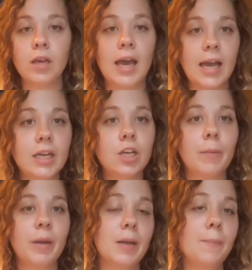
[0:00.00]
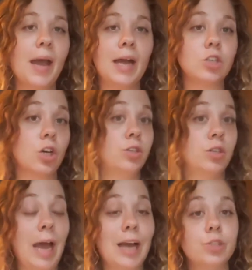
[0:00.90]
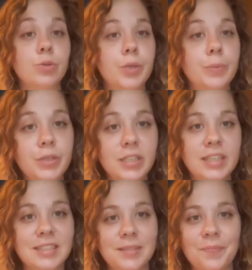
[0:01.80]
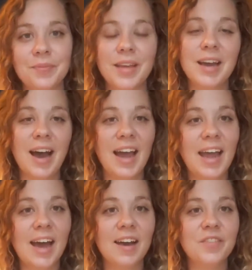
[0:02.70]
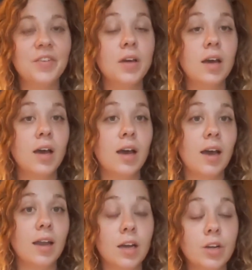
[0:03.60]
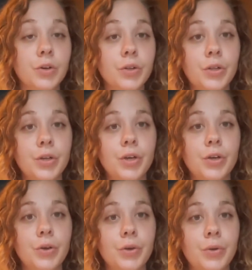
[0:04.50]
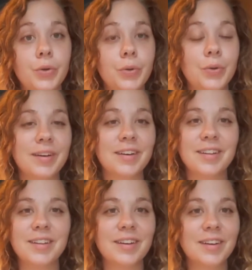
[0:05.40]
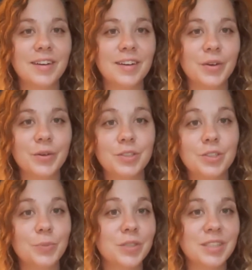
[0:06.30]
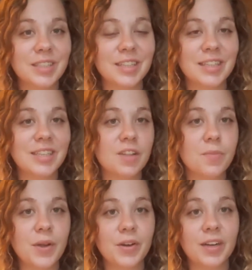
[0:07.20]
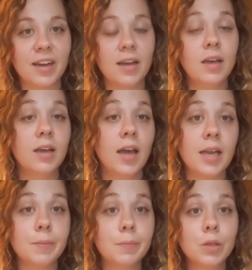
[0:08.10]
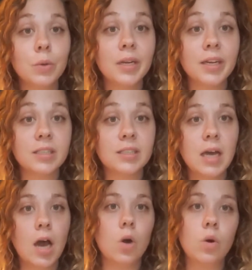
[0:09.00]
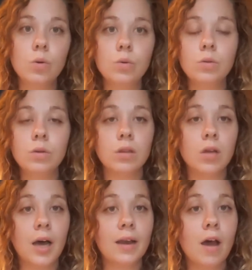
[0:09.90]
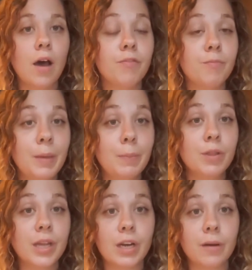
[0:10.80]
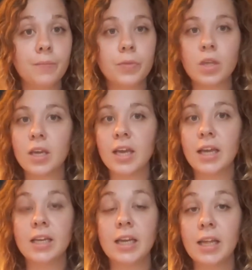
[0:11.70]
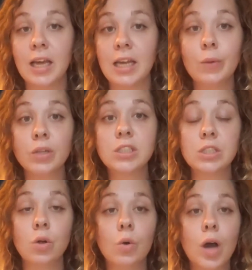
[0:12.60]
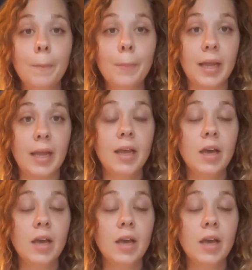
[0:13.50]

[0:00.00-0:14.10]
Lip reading: economic impact on actual communities. I have an uncle who goes to Brazil and South America and employs a whole lot of people there. And he runs his whole company